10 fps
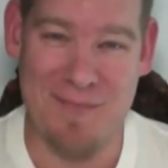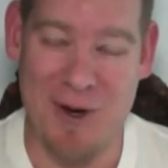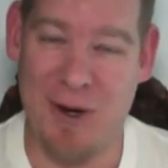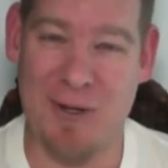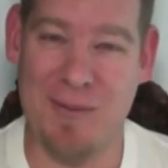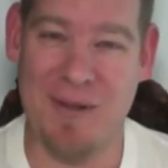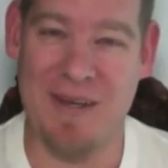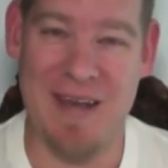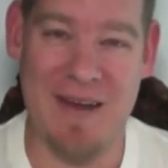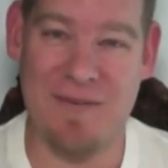Arguably,
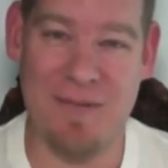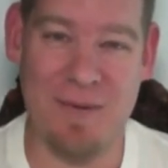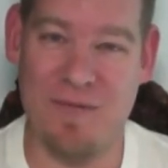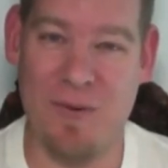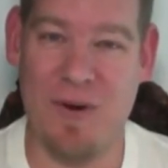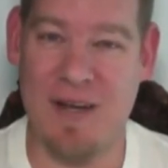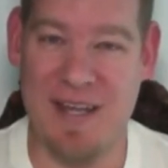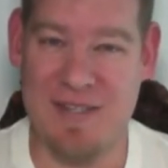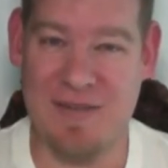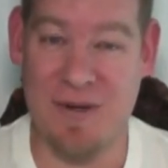never before in
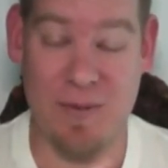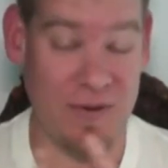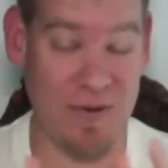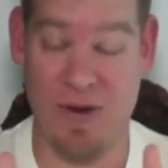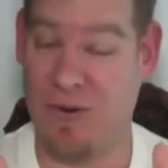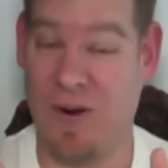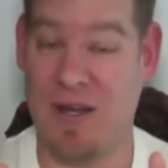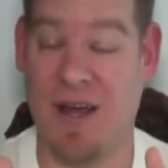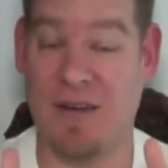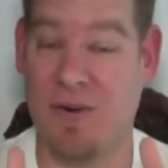history. Well, no,
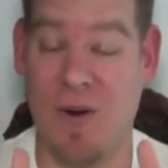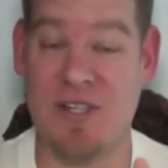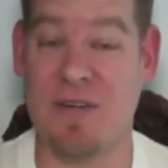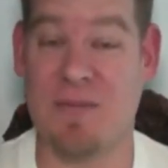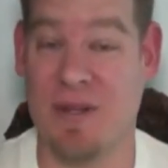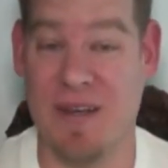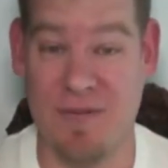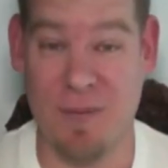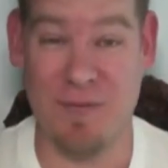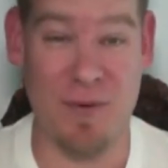quite unquestionably,
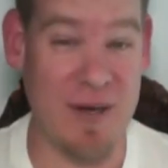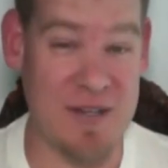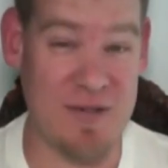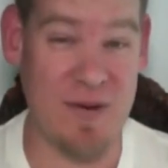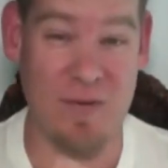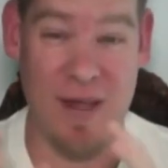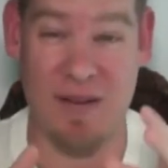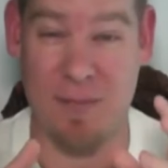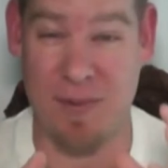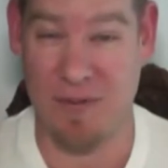never before in history we had
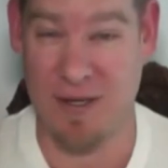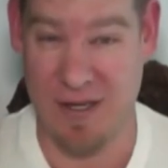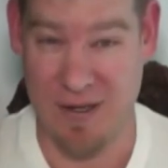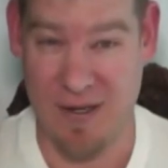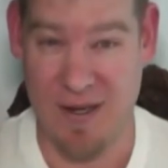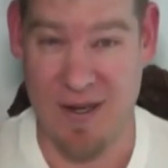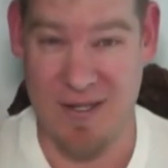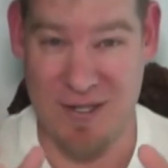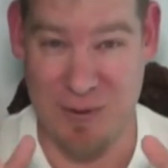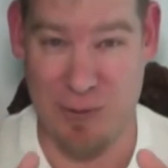the ability
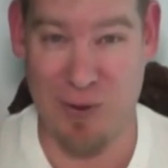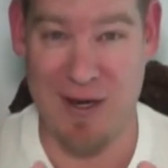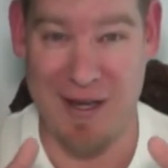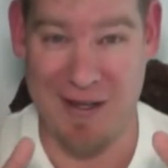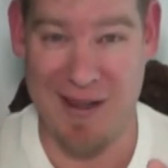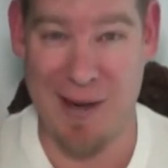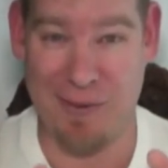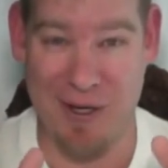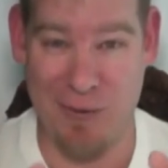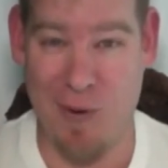to coordinate,
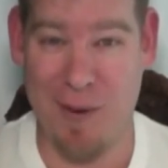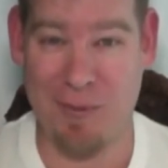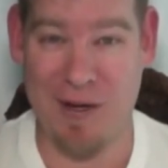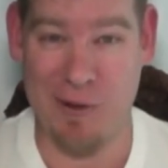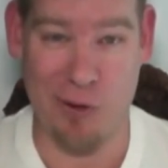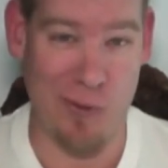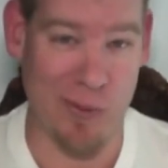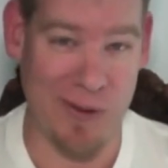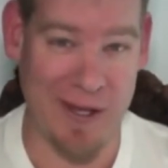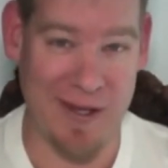collaborate, cooperate
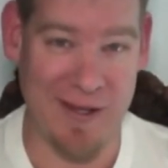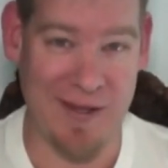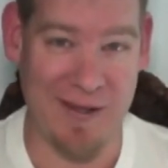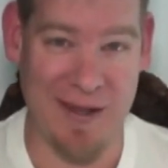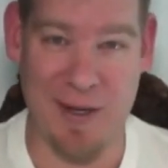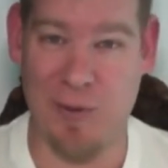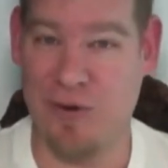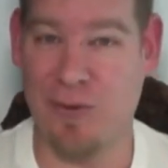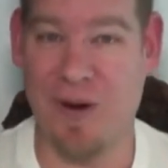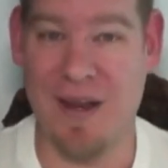globally like we
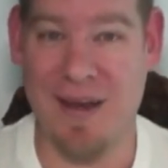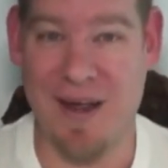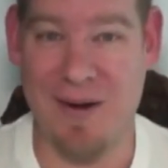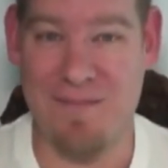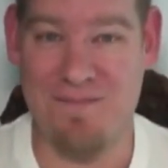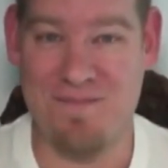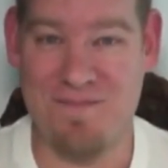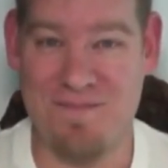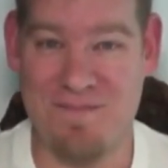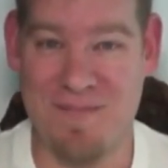do right now.
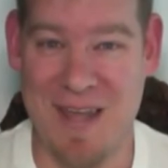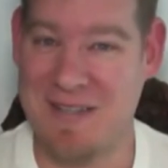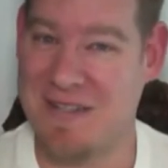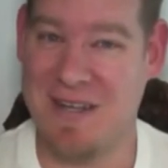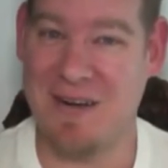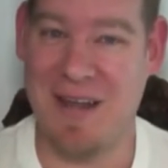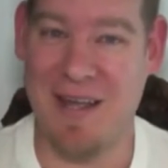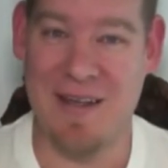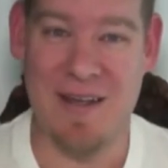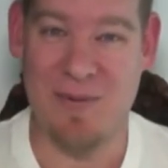Thanks to the
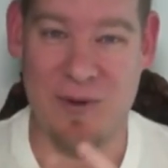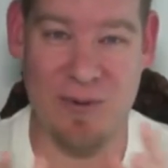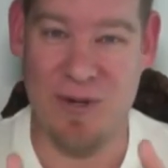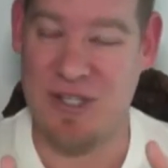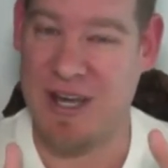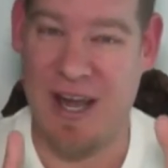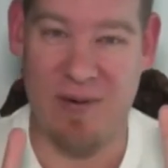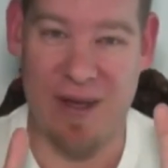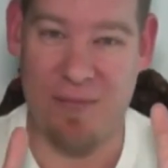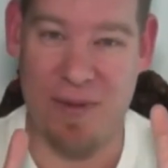internet, we are reaching out.
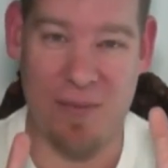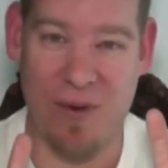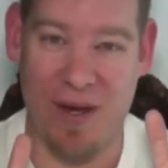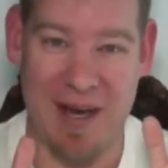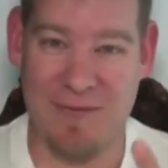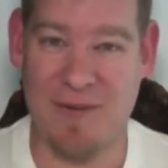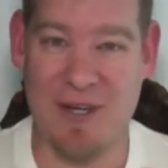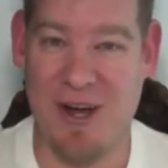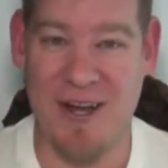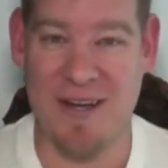We have people on every
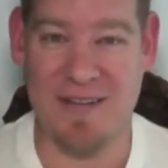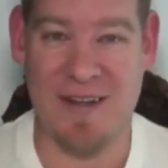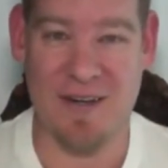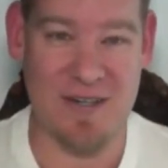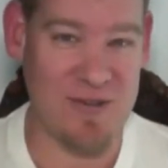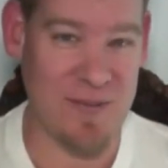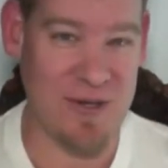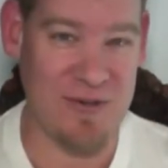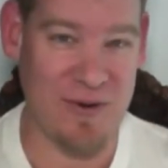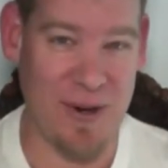continent that are
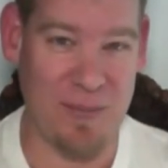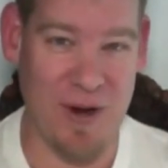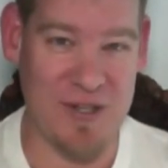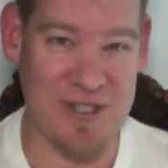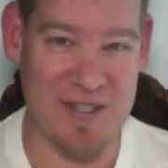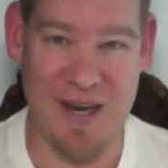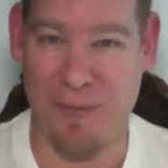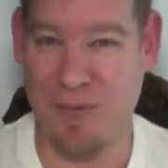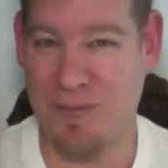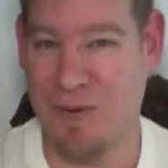contributing to our project and
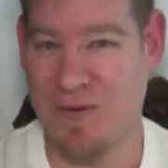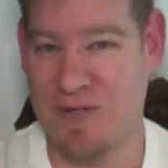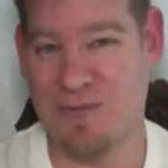helping move us